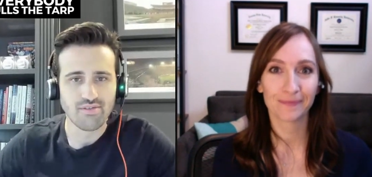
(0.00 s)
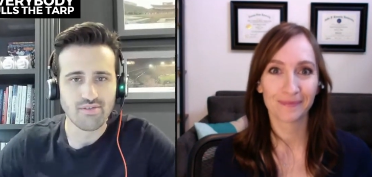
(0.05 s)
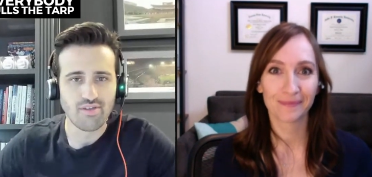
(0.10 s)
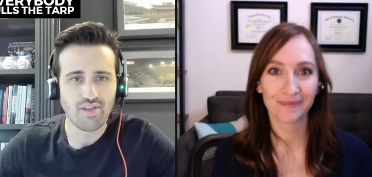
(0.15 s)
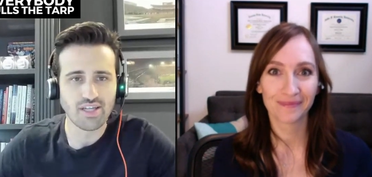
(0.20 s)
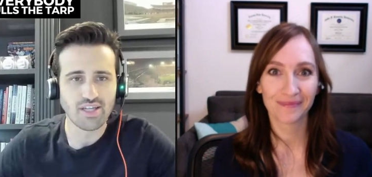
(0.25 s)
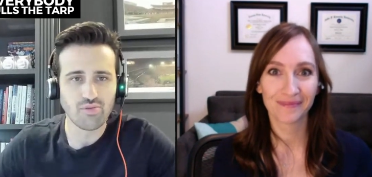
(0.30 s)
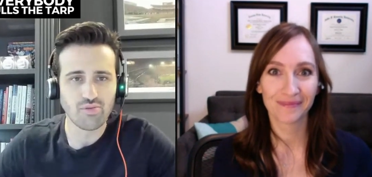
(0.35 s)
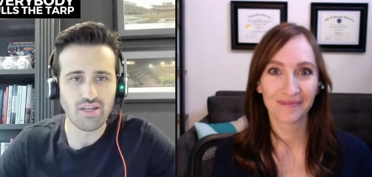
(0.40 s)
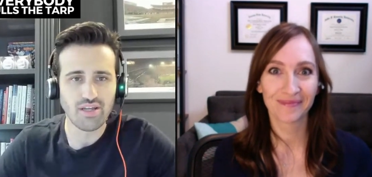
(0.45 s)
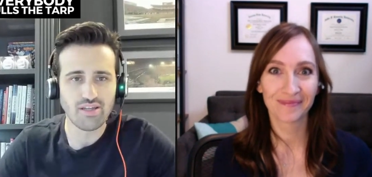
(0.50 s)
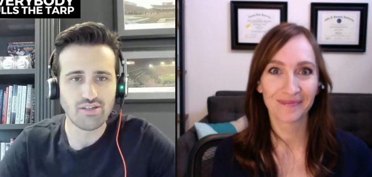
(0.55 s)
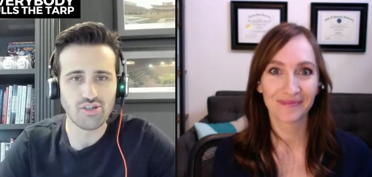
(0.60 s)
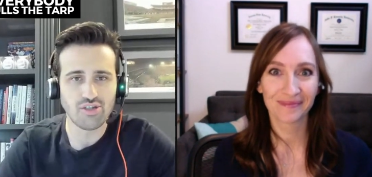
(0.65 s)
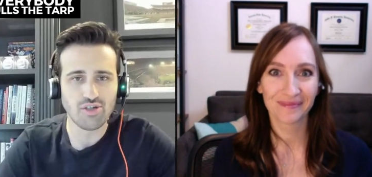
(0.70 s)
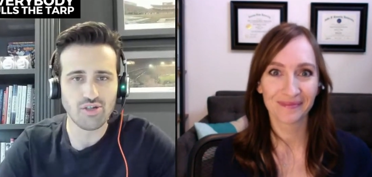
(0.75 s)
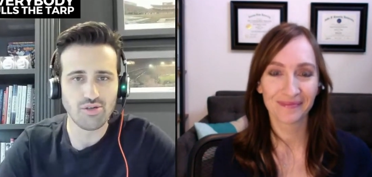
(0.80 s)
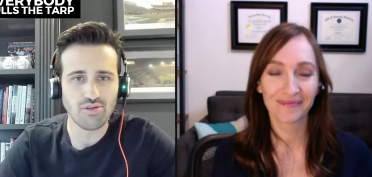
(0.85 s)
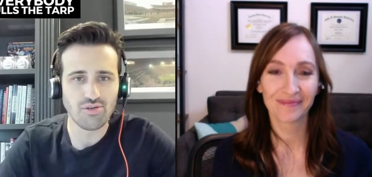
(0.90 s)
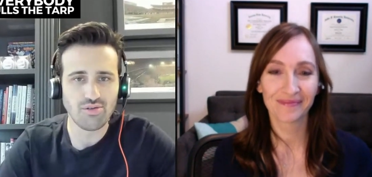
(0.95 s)
Speaker 1: things we need to
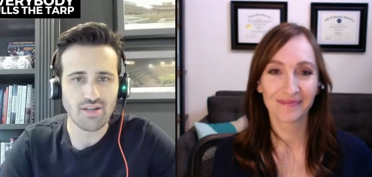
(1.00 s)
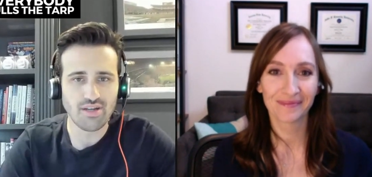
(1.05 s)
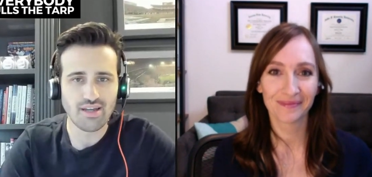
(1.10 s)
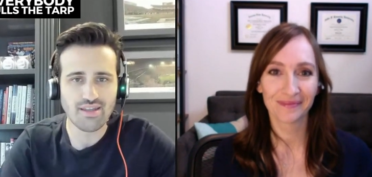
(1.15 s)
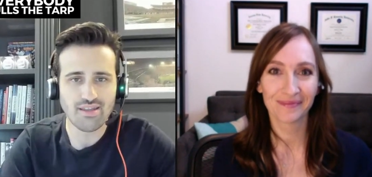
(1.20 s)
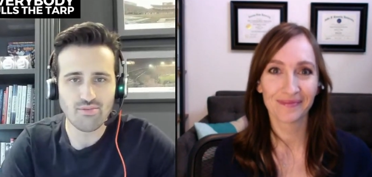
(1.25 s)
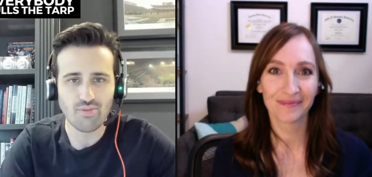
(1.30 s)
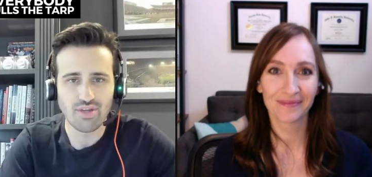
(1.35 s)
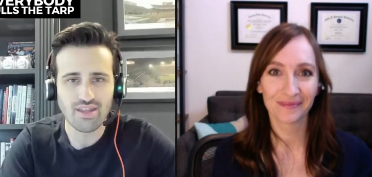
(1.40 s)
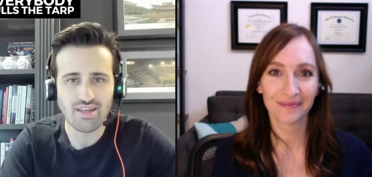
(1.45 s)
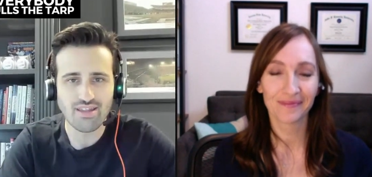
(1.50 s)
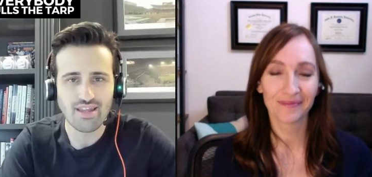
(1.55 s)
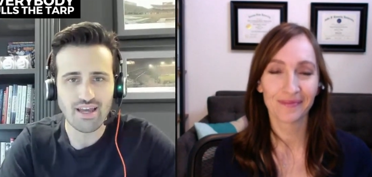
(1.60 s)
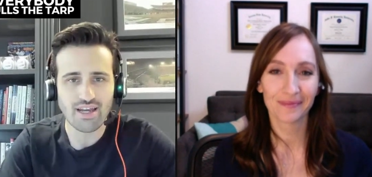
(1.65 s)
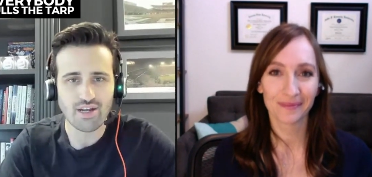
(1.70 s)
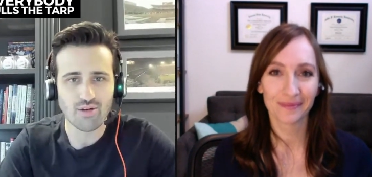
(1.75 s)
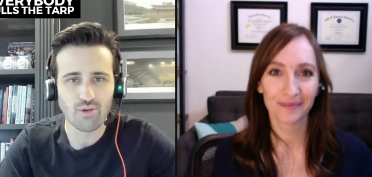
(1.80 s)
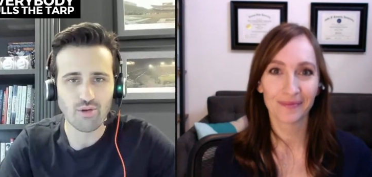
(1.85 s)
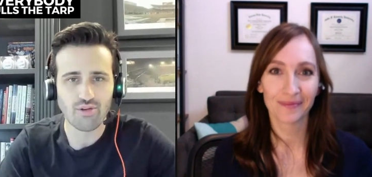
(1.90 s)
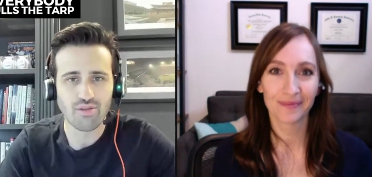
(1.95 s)
do in, within
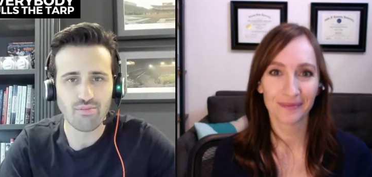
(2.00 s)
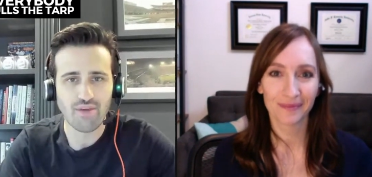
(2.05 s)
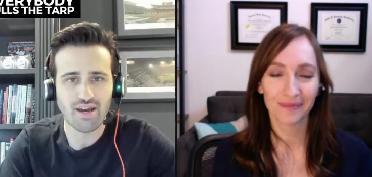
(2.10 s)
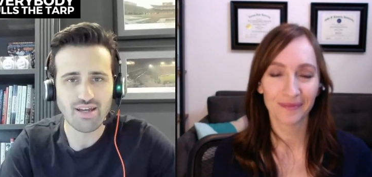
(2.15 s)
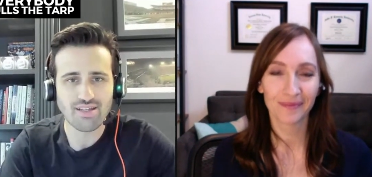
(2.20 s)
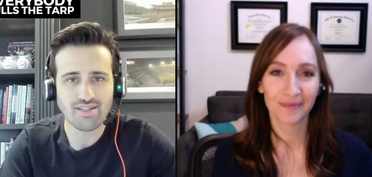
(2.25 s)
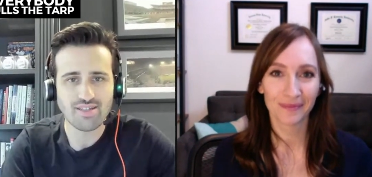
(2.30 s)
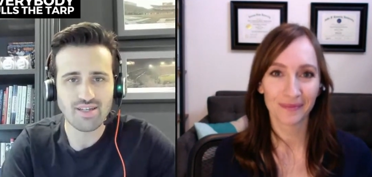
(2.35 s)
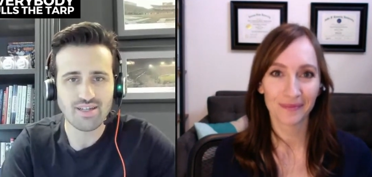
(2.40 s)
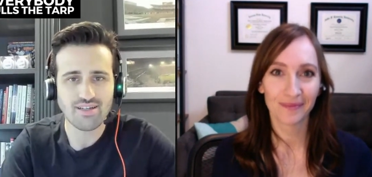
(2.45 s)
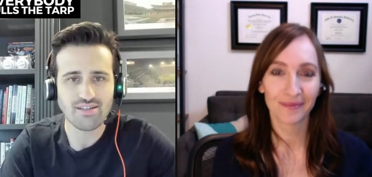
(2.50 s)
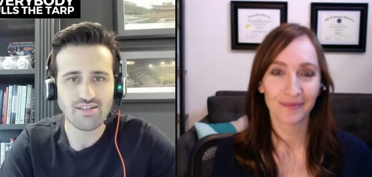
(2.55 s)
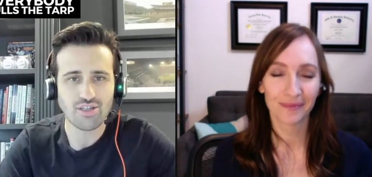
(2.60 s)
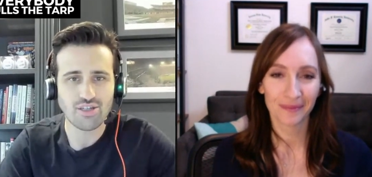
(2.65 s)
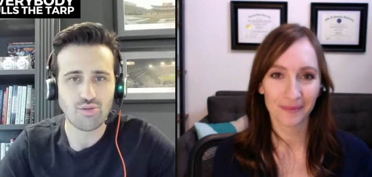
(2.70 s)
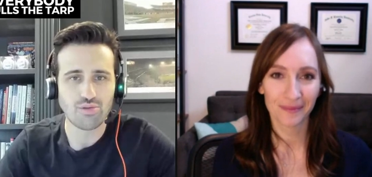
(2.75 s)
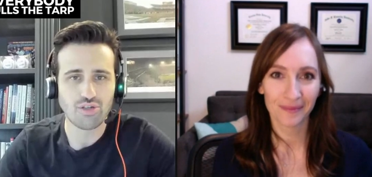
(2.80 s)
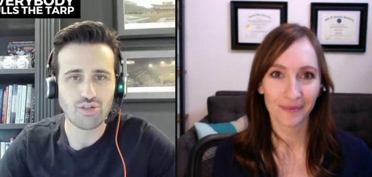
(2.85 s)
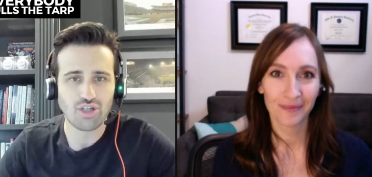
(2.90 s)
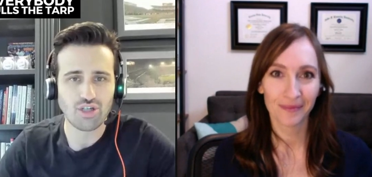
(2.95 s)
that growth mindset
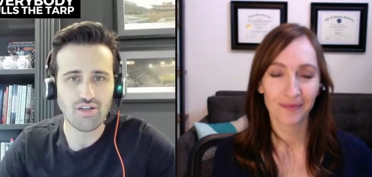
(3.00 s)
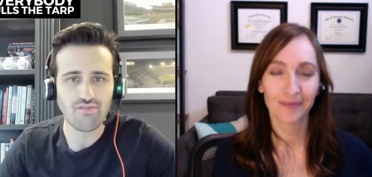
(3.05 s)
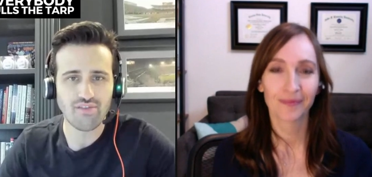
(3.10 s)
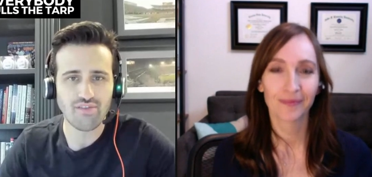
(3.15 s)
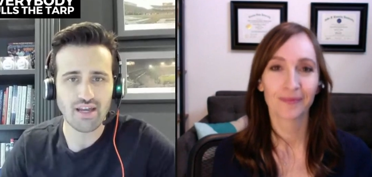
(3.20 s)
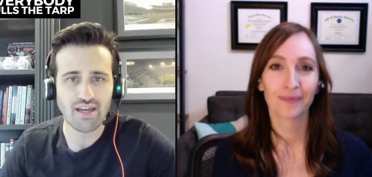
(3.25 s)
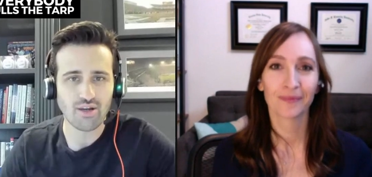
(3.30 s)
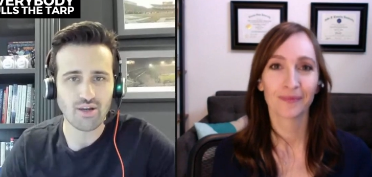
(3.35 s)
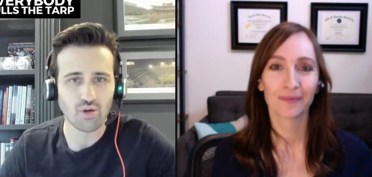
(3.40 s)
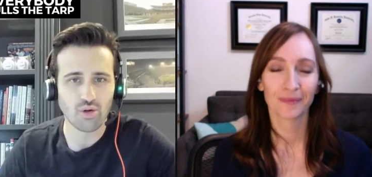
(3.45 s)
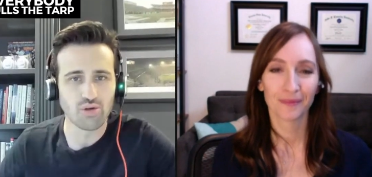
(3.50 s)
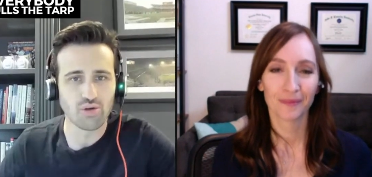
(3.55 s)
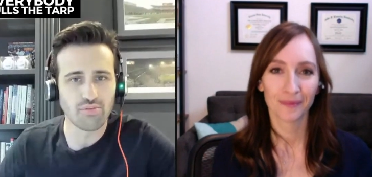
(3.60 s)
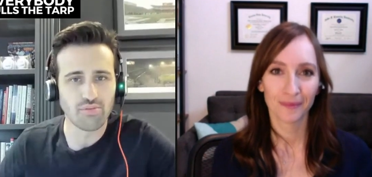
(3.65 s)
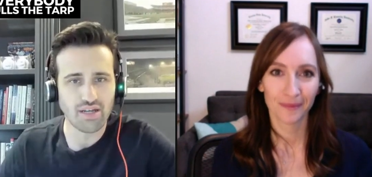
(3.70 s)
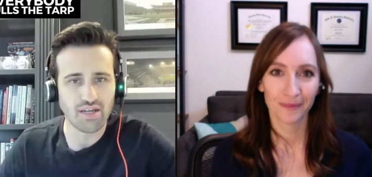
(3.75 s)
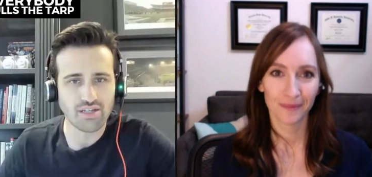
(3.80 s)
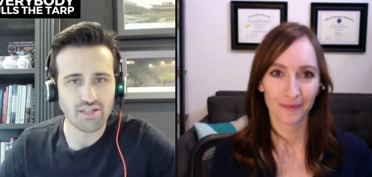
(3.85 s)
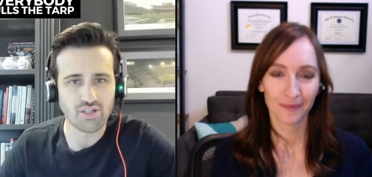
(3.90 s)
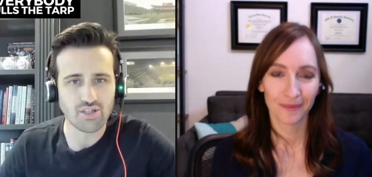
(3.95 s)
to achieve that goal
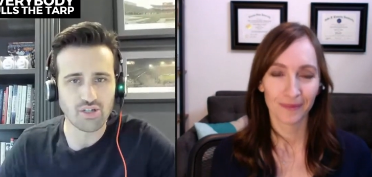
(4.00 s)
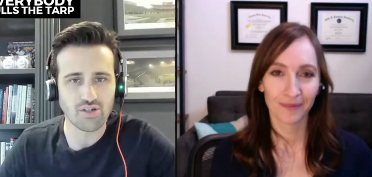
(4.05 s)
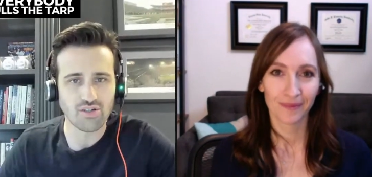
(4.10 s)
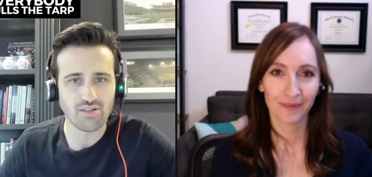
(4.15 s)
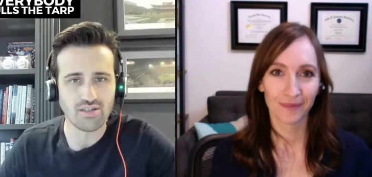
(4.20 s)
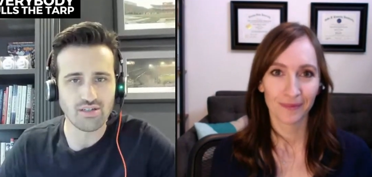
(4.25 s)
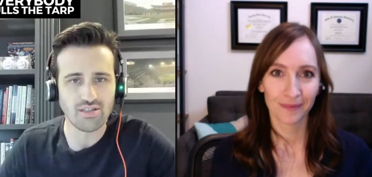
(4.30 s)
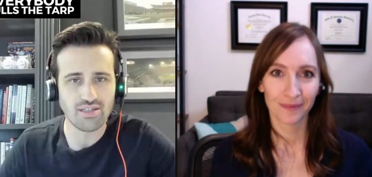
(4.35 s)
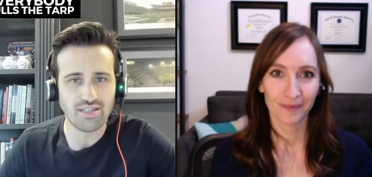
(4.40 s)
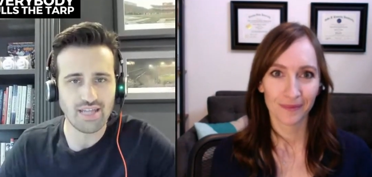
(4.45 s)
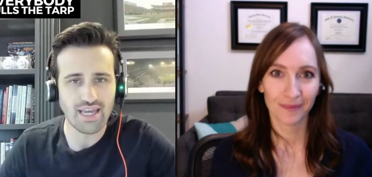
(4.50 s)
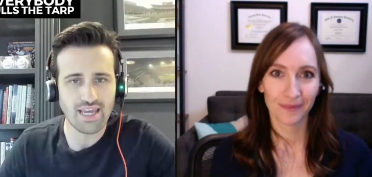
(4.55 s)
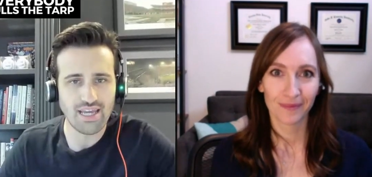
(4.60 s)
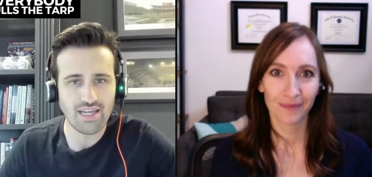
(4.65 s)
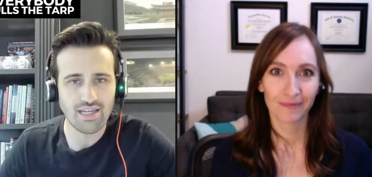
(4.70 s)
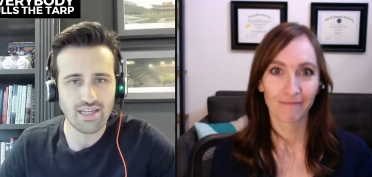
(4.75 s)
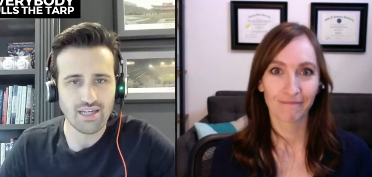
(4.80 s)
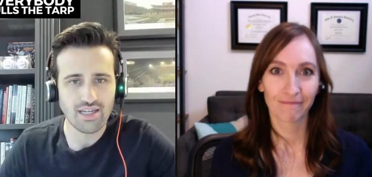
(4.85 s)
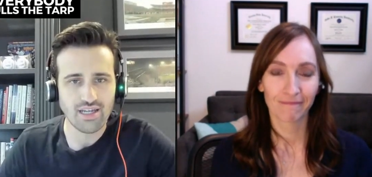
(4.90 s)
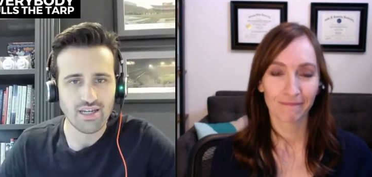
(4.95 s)
by a certain date